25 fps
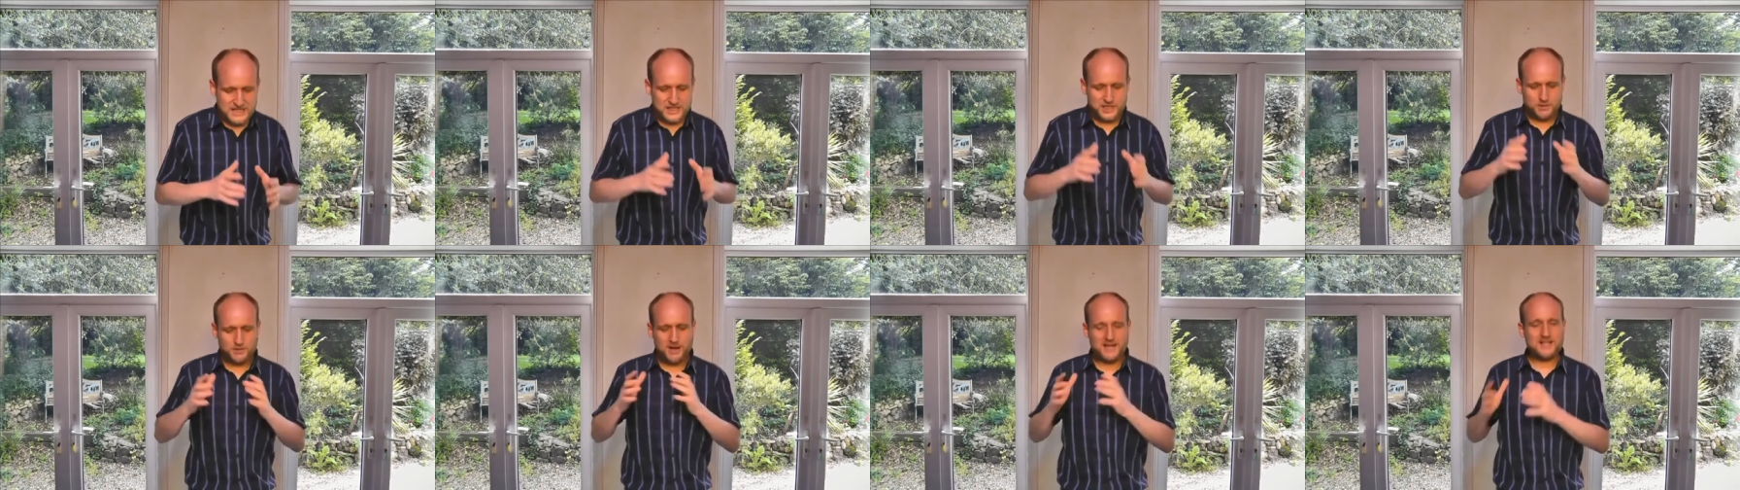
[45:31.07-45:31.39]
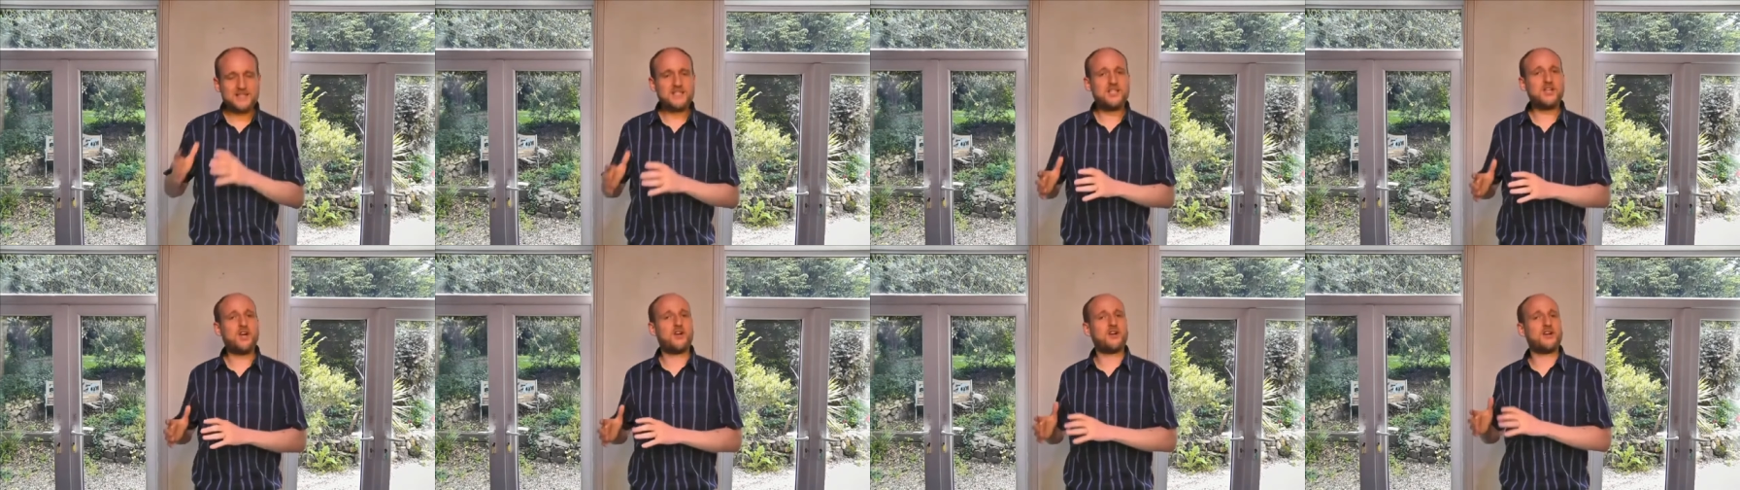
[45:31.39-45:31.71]
to
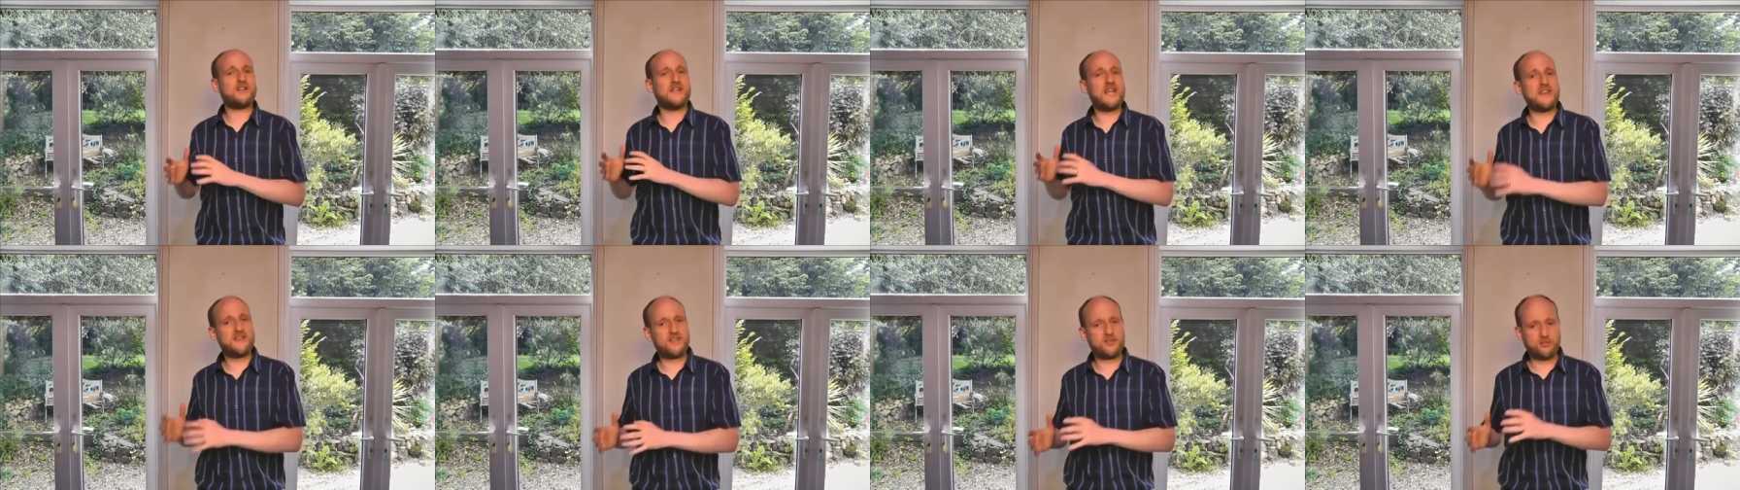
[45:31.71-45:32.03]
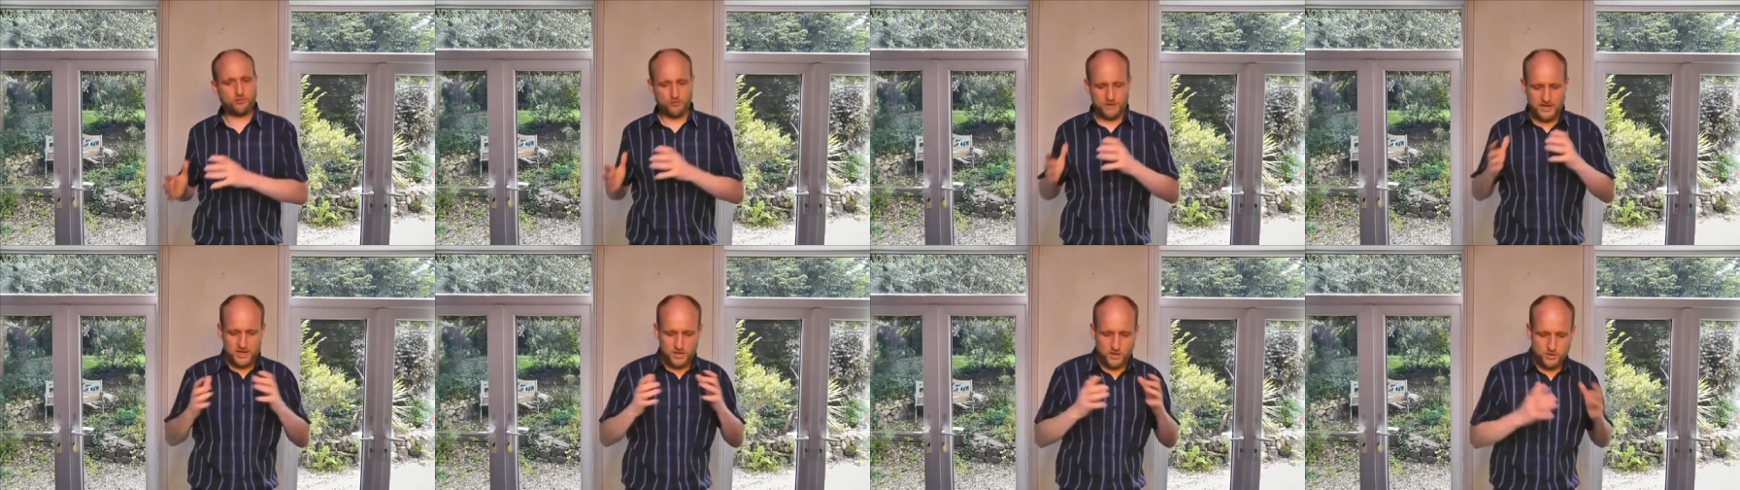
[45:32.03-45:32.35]
Antioch and then
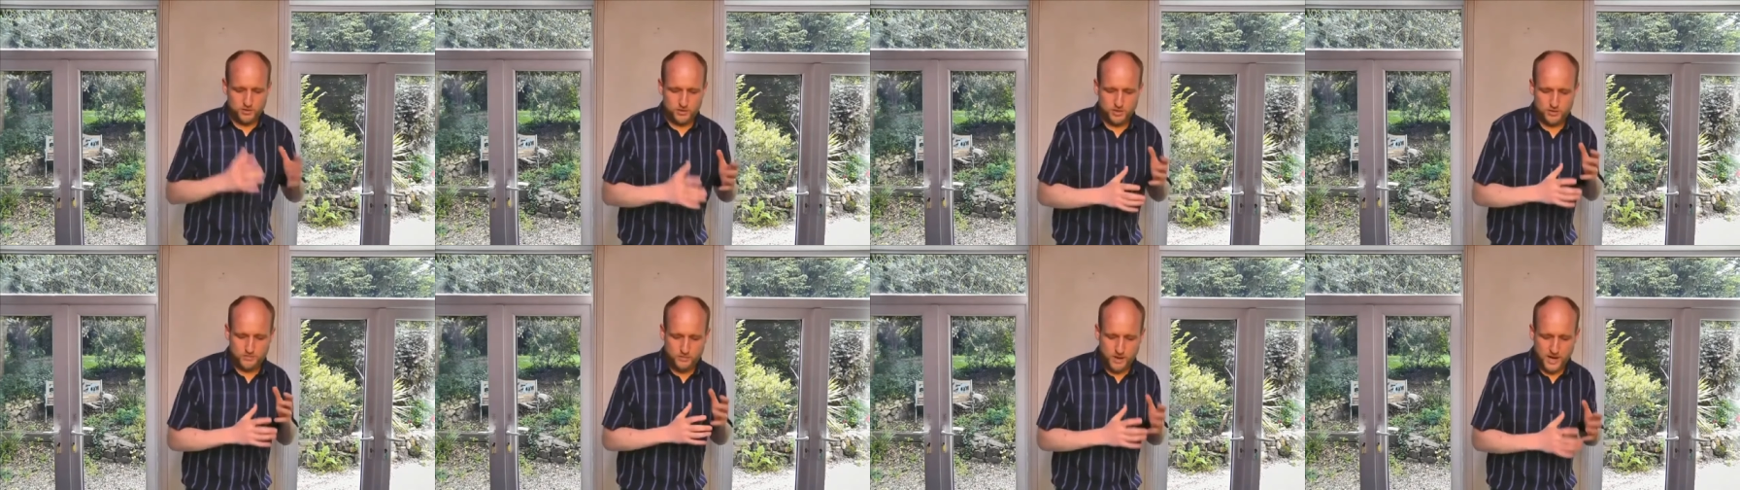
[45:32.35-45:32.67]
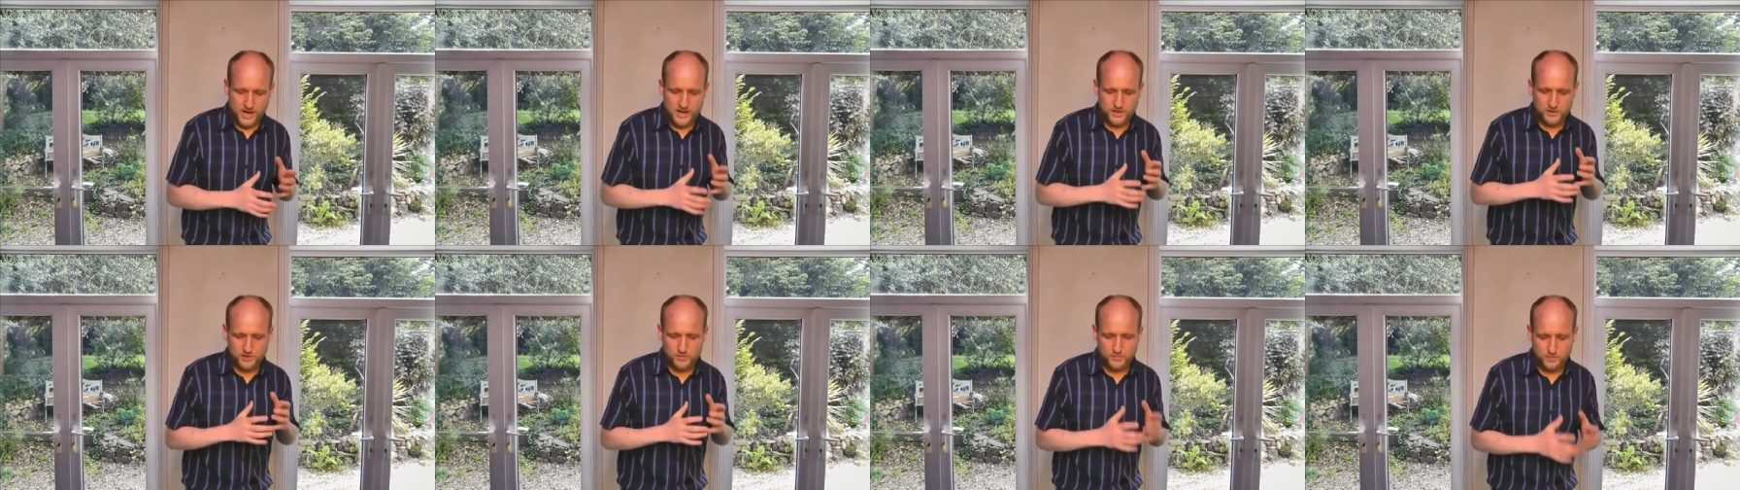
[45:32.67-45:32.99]
300
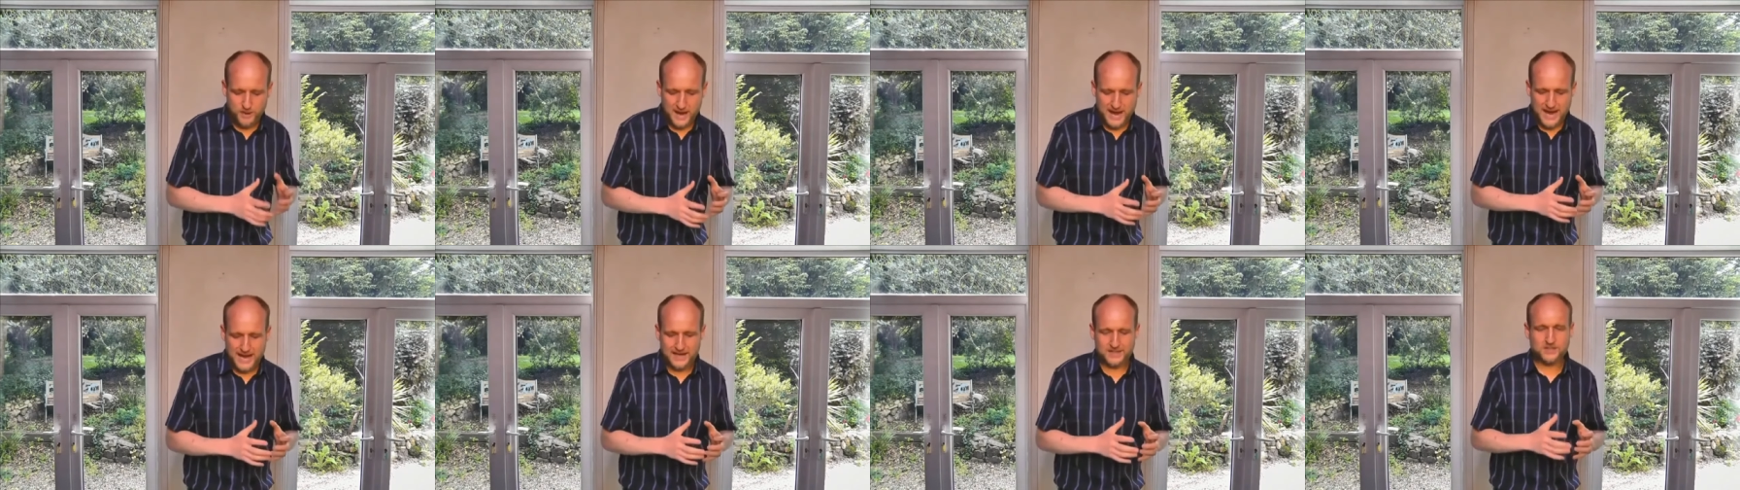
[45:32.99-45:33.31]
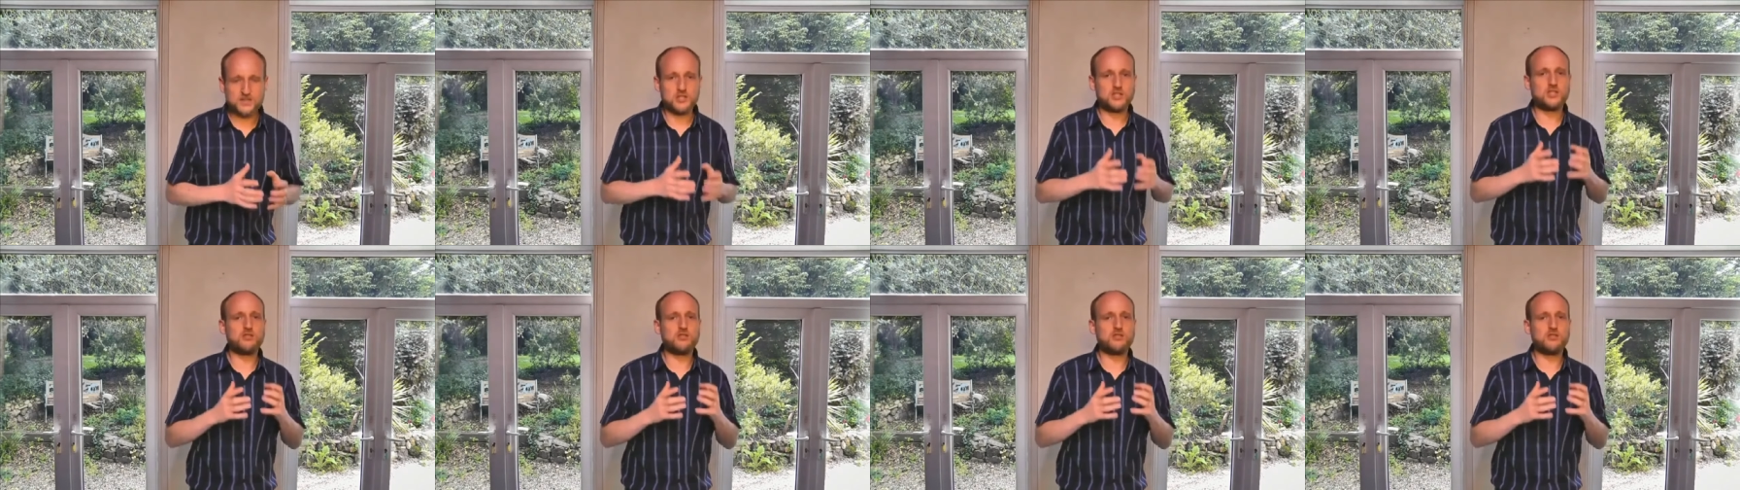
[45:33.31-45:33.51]
miles back